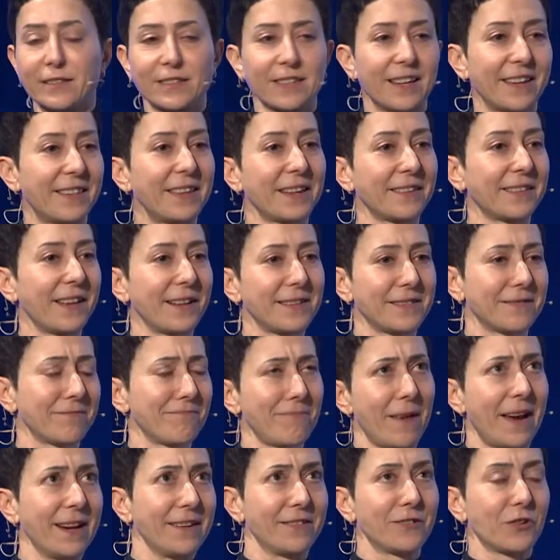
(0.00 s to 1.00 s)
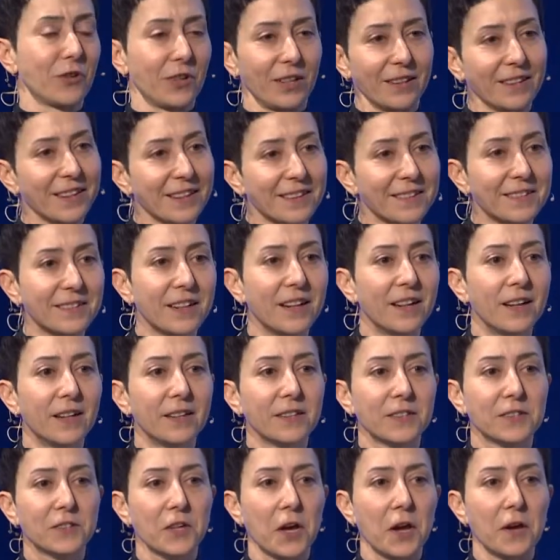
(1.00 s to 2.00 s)
I think that's 8 trillion.
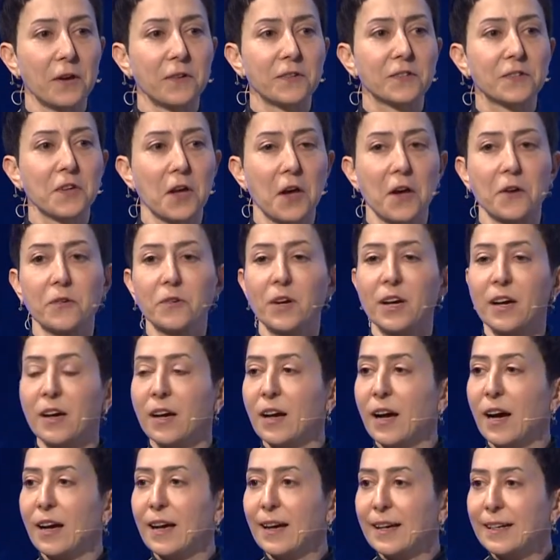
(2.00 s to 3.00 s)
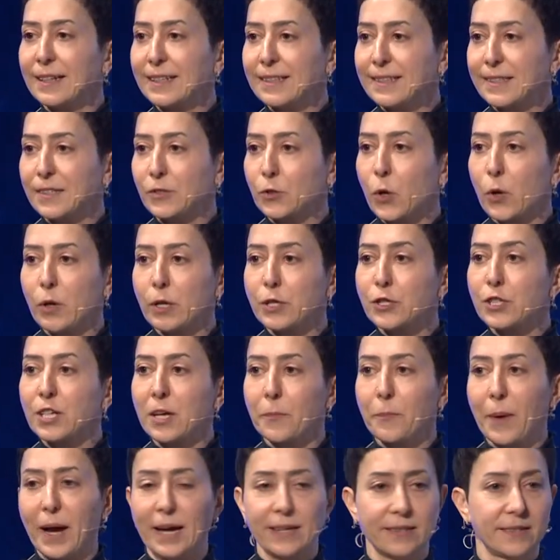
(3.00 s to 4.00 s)
So storage
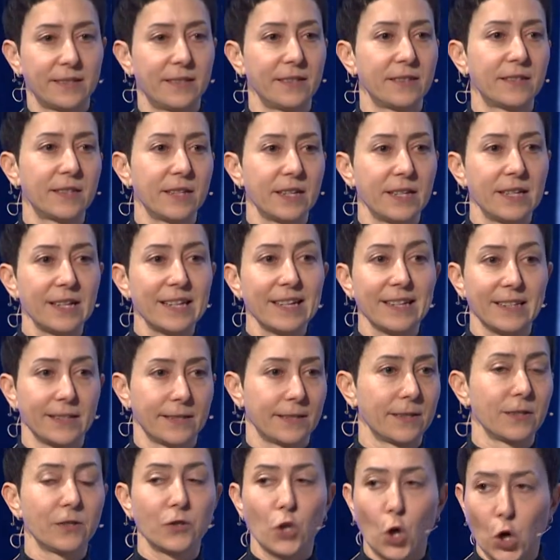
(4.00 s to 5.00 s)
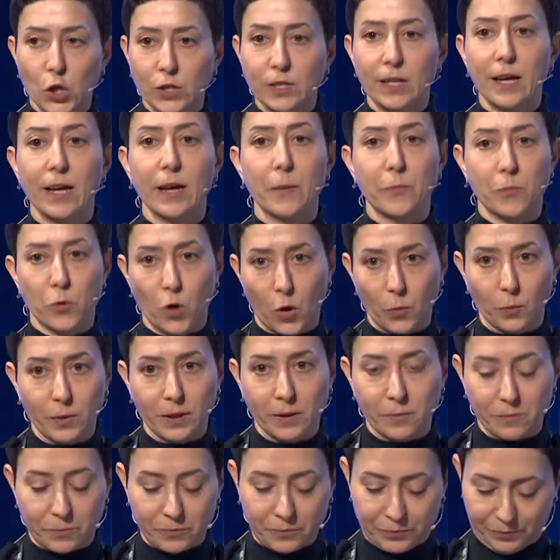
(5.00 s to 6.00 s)
capacity is not a problem.